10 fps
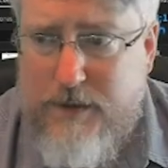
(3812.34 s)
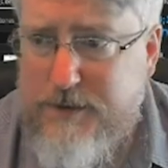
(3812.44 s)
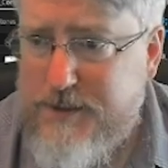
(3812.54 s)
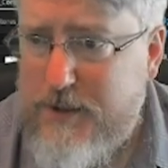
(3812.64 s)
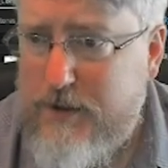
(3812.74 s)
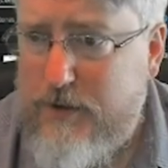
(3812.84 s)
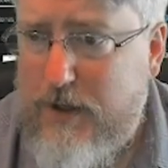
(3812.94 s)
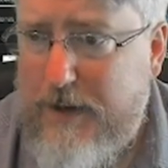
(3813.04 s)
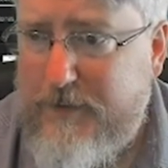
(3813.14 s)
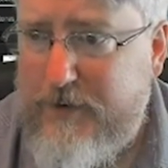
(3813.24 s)

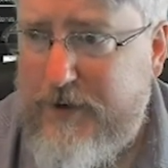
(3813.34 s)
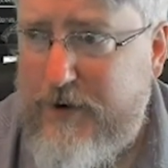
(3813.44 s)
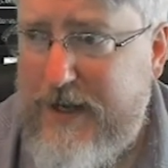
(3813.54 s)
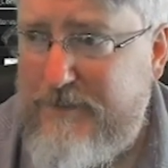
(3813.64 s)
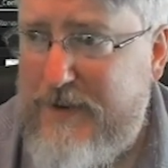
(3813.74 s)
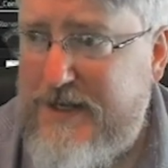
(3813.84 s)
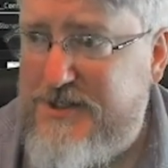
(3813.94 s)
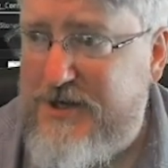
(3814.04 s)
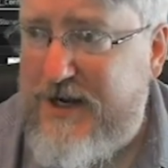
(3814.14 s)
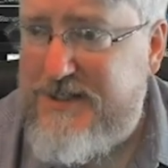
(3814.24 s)
So I'm going to go ahead and
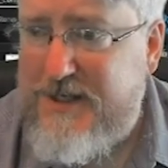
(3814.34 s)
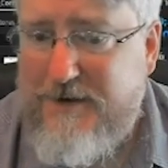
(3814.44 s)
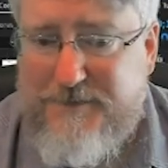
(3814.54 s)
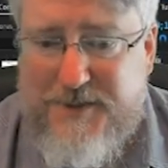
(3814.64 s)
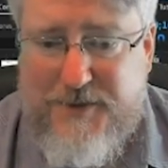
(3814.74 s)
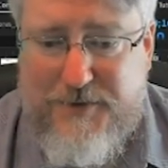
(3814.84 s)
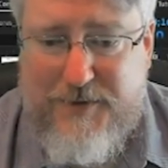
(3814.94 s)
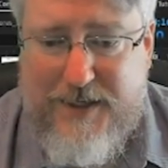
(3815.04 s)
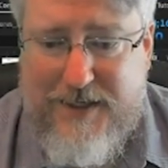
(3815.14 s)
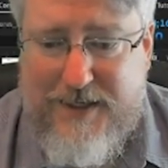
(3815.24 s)
pass you guys off
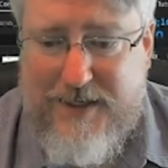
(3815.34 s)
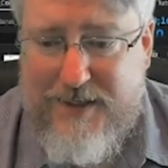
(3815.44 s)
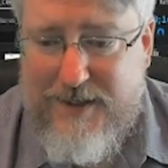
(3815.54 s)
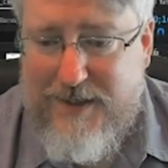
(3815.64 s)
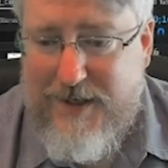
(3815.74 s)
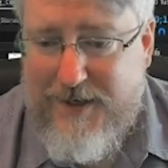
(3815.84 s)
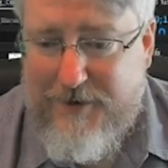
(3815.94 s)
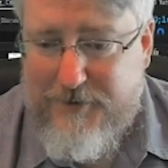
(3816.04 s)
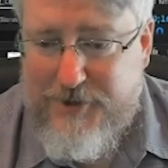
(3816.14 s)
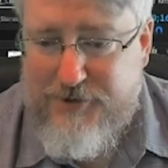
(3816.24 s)
to
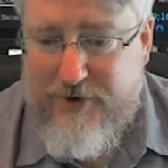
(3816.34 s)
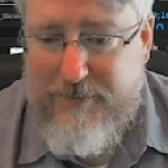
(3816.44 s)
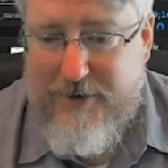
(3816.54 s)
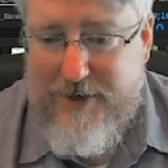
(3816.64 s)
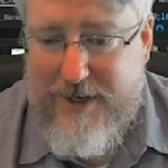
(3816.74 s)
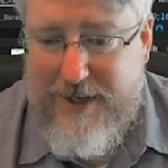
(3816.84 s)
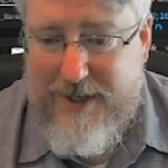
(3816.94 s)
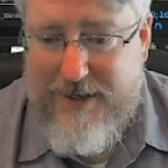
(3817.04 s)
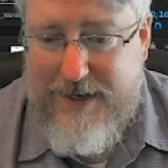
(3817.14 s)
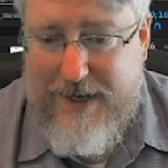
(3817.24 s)
another streamer,
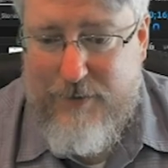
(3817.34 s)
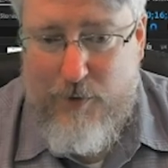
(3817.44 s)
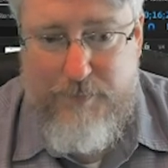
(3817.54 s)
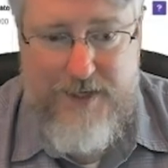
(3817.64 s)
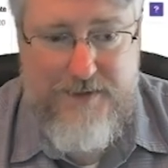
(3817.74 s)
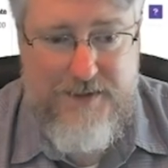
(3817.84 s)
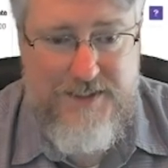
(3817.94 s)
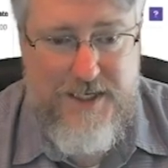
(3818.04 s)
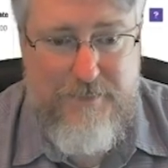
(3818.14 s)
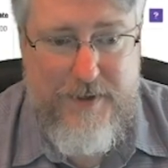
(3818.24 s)
and I will pick
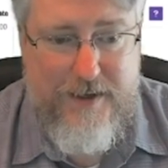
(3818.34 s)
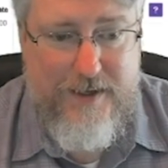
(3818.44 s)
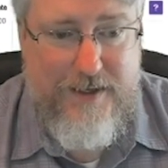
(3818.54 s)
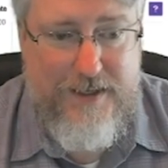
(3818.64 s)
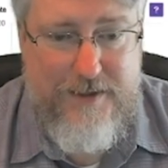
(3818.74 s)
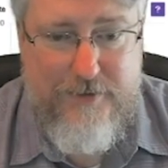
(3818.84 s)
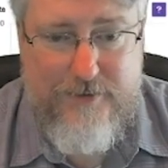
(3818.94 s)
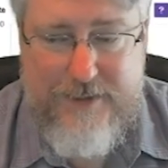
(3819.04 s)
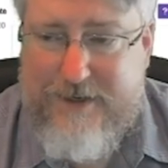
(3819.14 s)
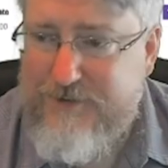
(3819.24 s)
this up
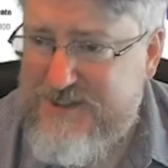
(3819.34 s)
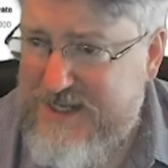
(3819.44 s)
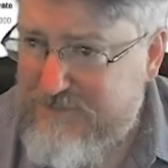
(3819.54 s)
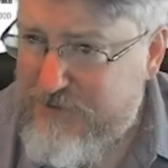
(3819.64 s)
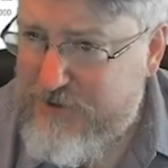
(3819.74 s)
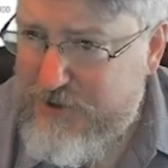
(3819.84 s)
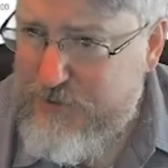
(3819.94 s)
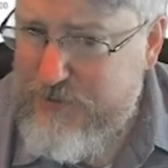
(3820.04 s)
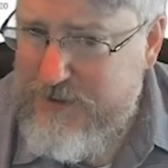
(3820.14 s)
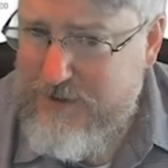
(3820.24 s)
either later this
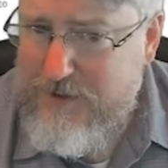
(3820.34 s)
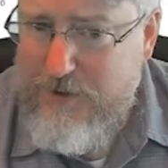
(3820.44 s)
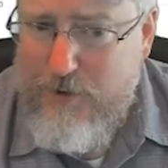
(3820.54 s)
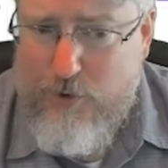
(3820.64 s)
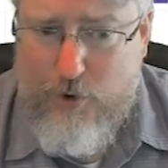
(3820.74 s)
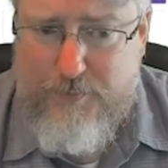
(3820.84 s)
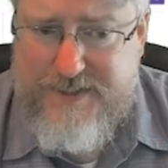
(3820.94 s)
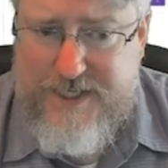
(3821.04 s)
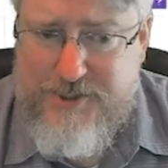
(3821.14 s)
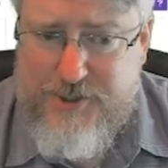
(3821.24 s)
afternoon or
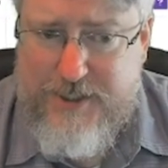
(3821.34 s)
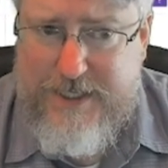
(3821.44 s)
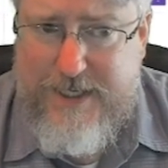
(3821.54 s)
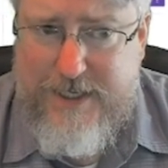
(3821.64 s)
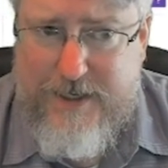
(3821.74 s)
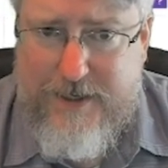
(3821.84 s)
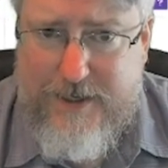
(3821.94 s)
potentially